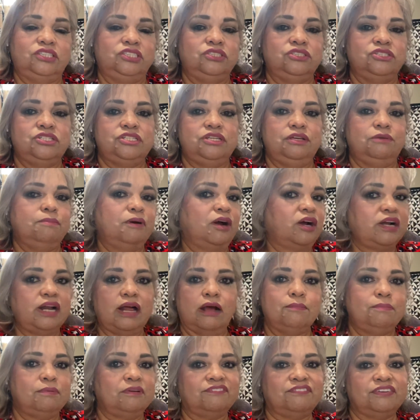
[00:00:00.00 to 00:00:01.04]
YouTube are
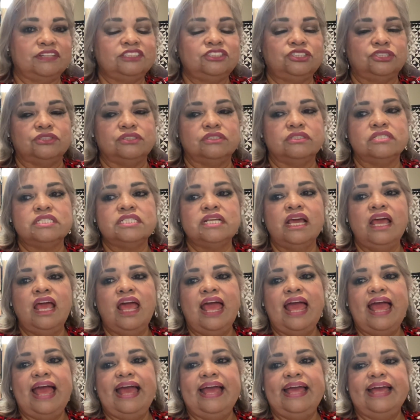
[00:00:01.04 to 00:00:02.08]
not professionals,
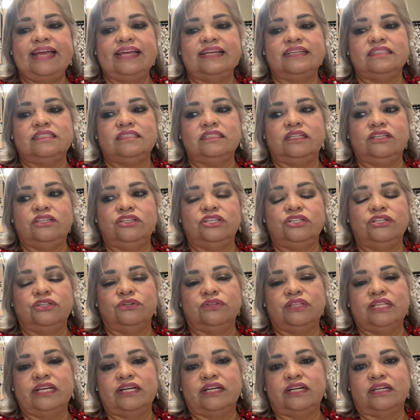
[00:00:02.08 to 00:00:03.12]
and you know,
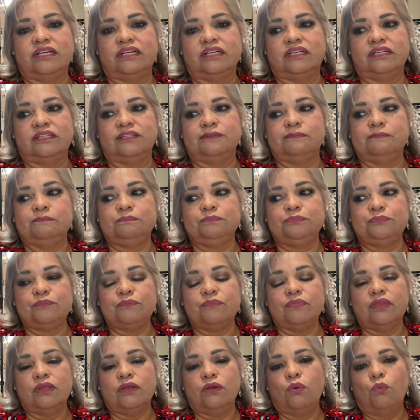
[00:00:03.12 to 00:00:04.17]
they're
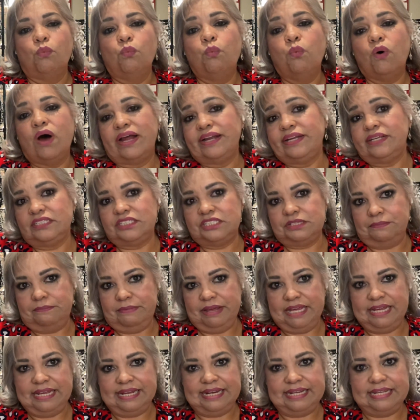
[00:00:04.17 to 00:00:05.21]
wanting to
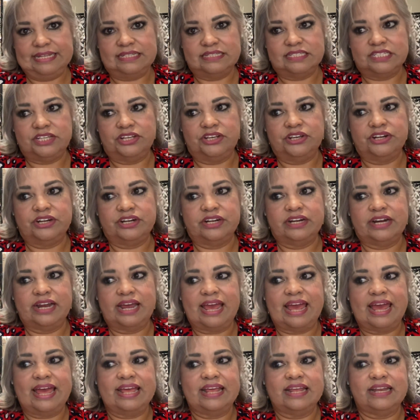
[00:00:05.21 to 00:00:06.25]
make it easier.
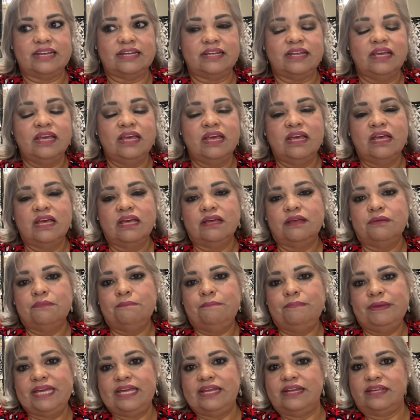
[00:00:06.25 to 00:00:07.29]
And
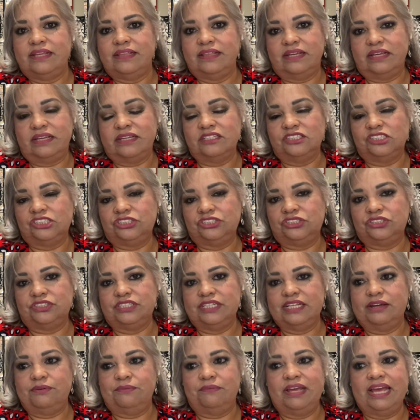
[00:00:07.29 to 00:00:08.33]
being in the industry
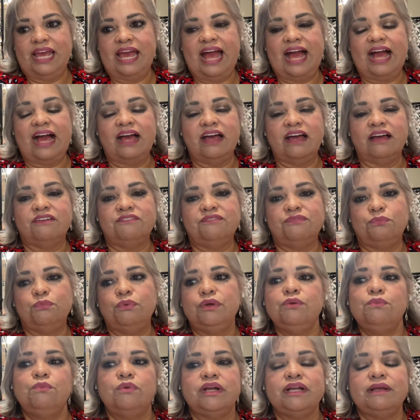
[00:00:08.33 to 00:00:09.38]
that we have,
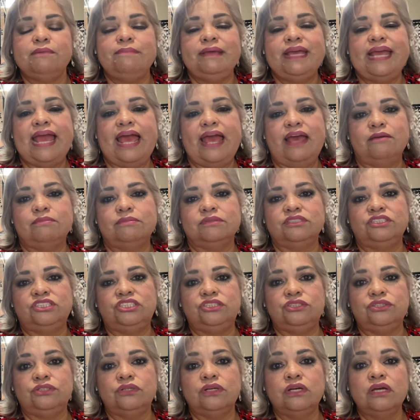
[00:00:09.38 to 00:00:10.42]
we want to be able
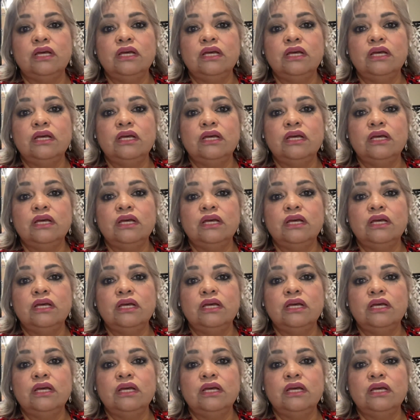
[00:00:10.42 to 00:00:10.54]
to